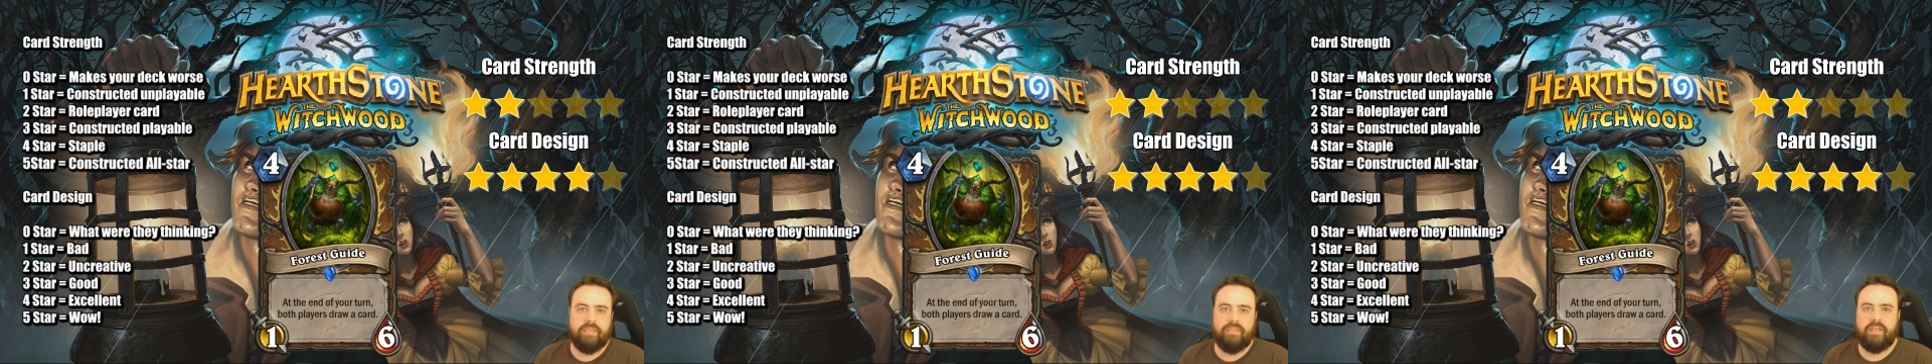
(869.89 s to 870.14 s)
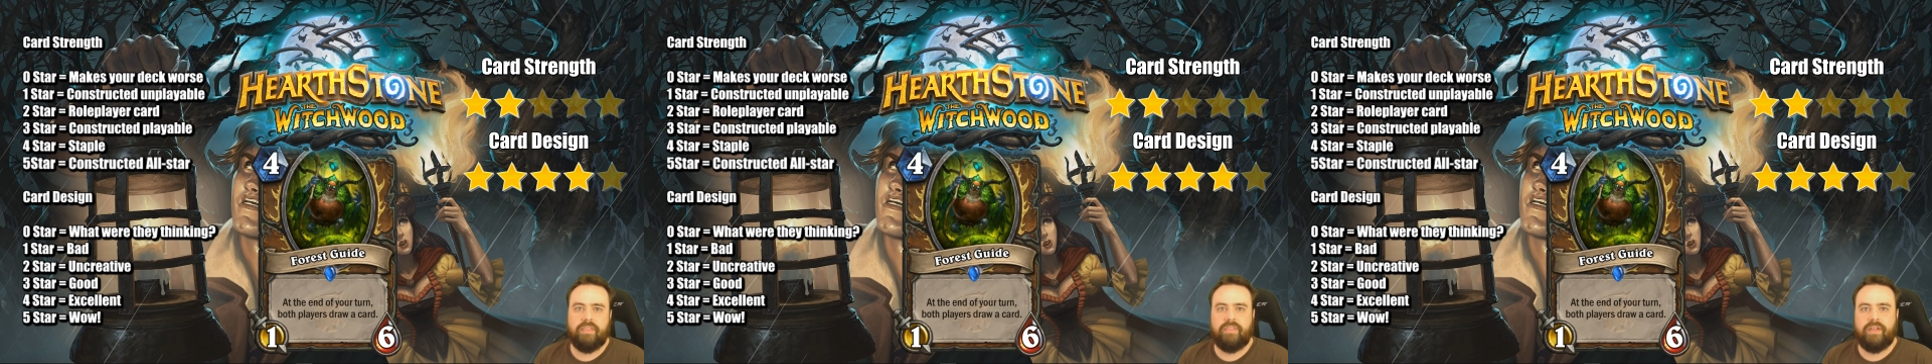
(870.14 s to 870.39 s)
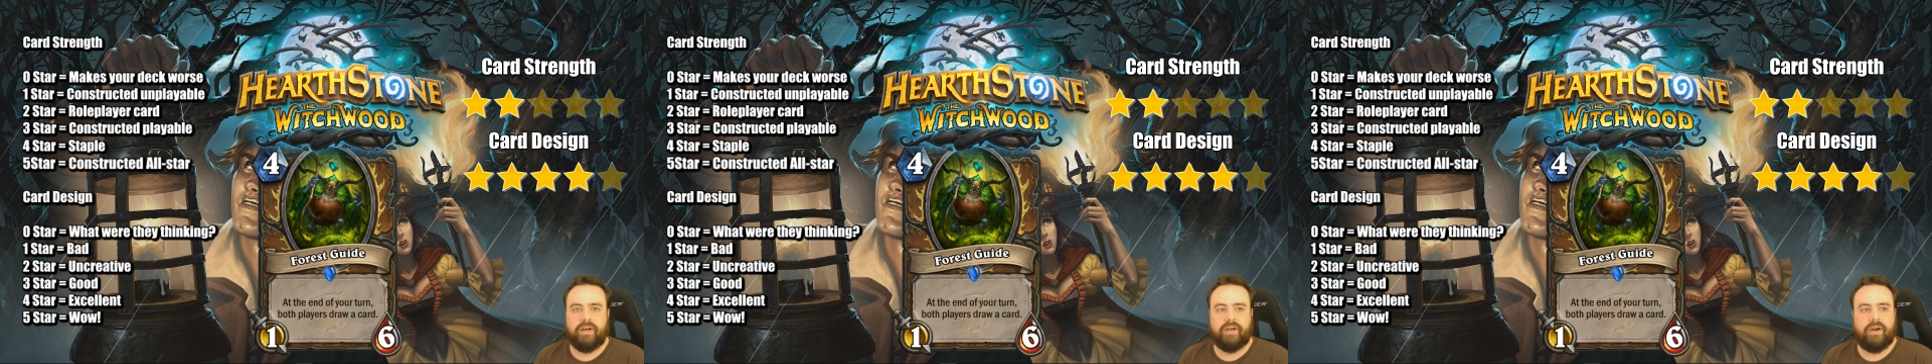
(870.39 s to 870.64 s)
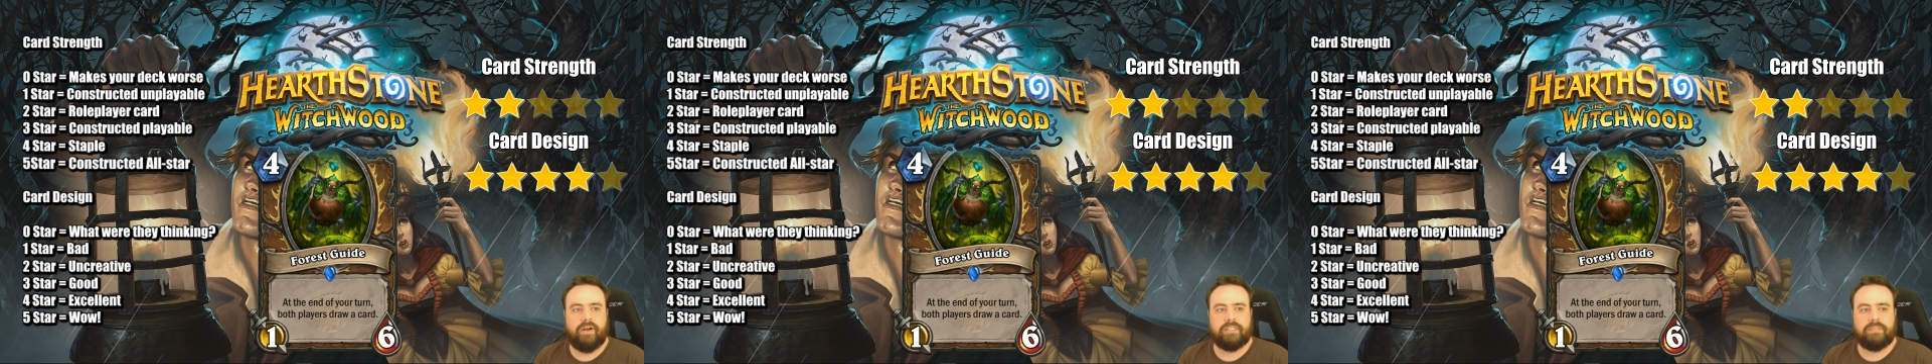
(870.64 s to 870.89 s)
than their
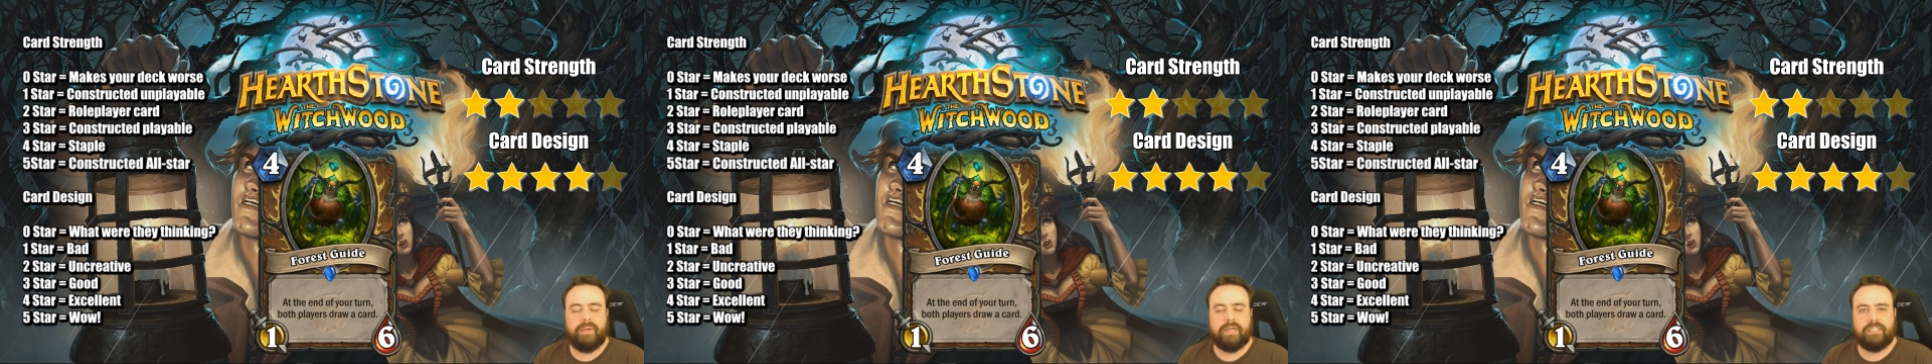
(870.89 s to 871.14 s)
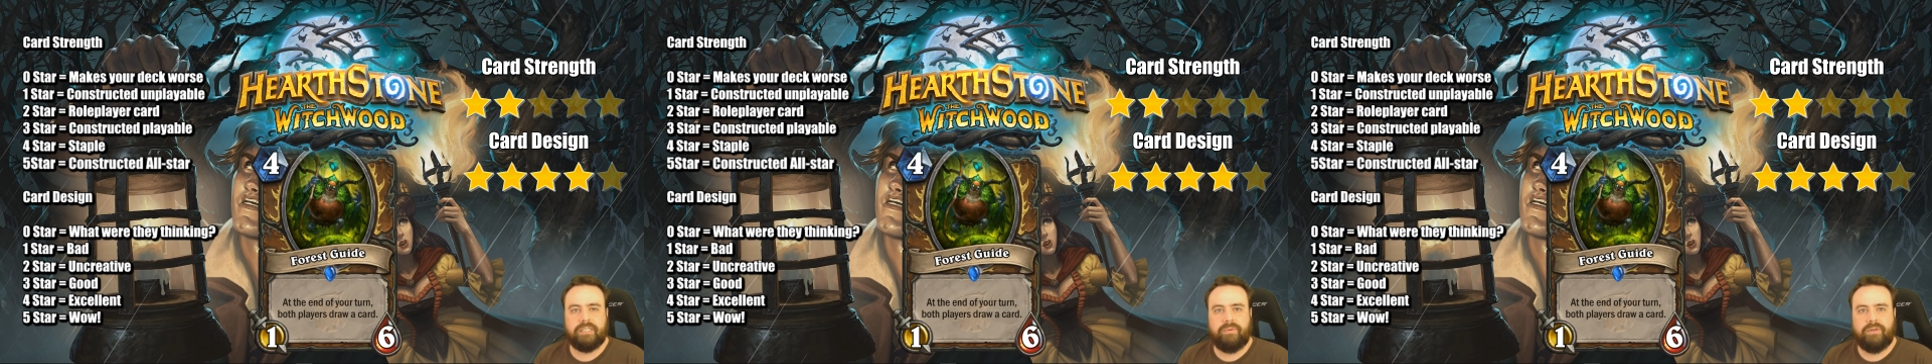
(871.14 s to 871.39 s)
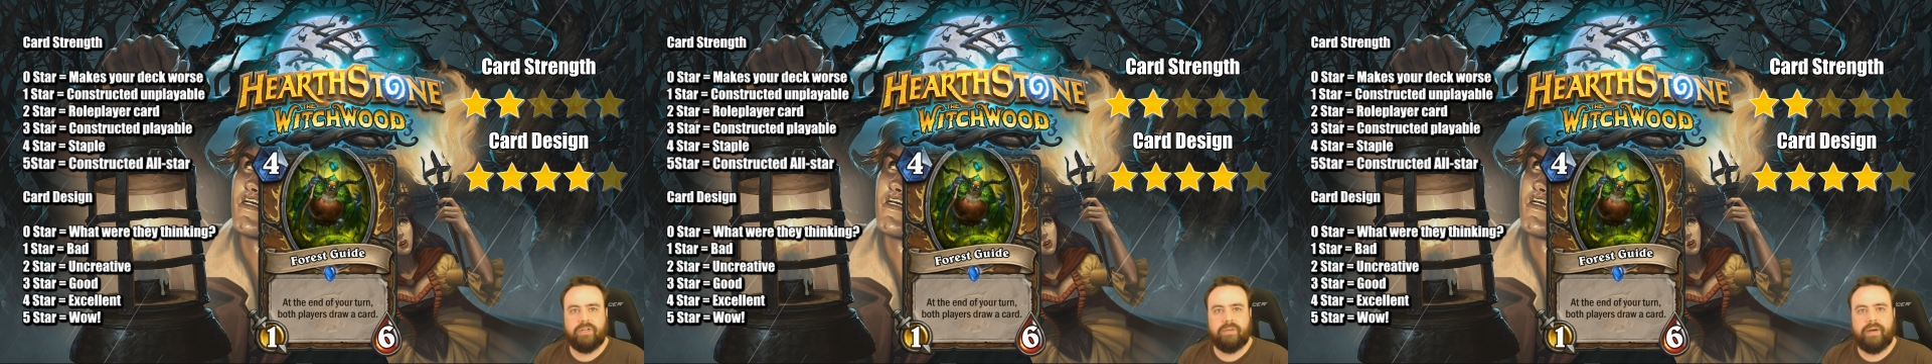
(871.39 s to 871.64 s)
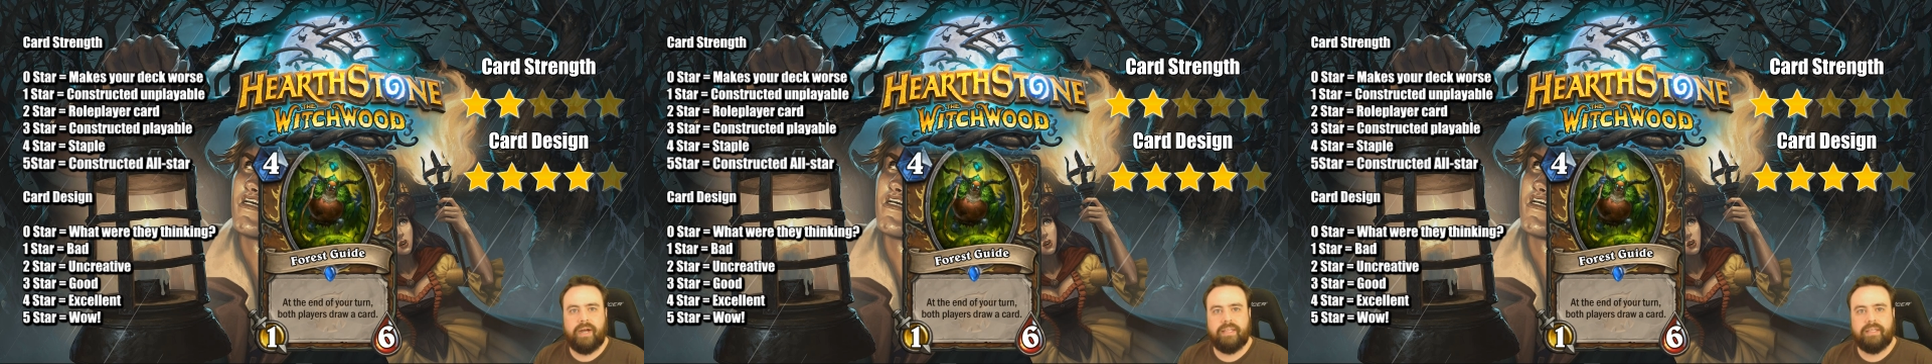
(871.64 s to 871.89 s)
cards, especially when you
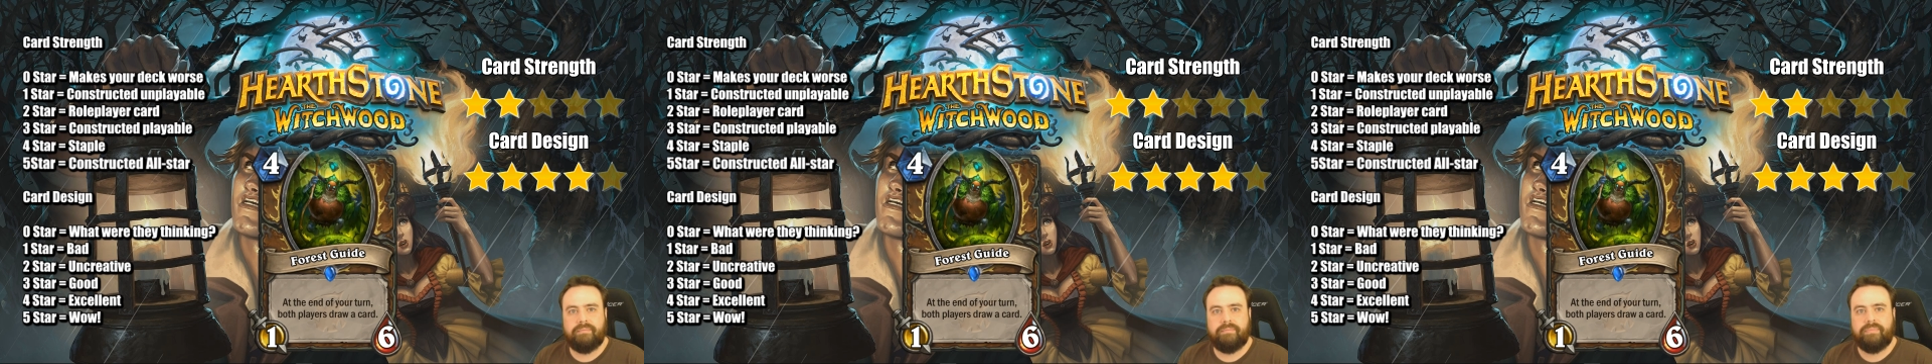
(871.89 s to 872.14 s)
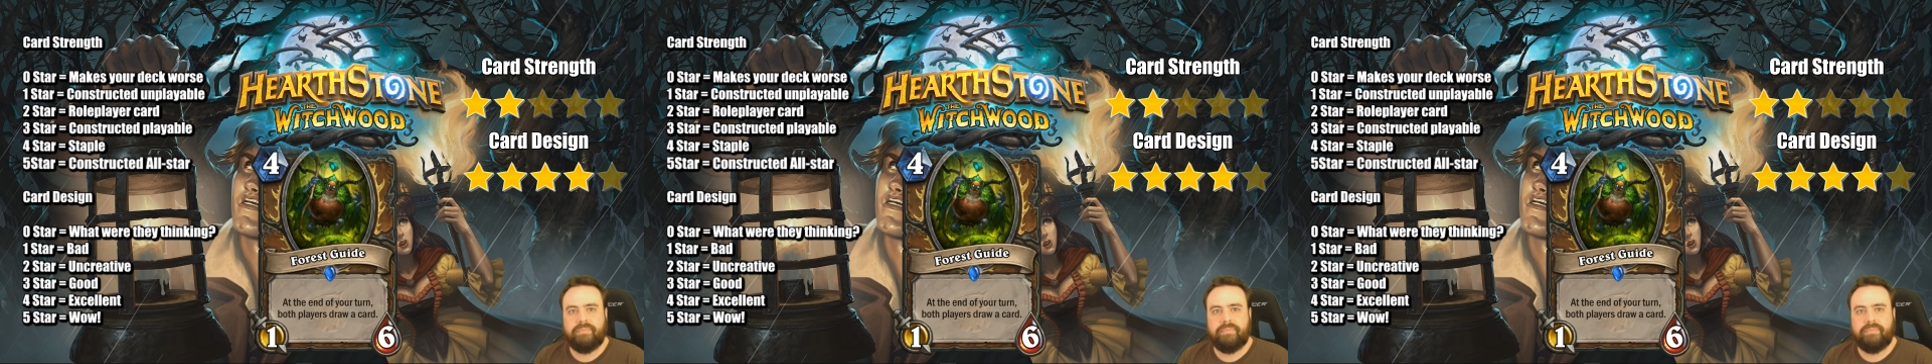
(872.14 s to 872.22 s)
combine them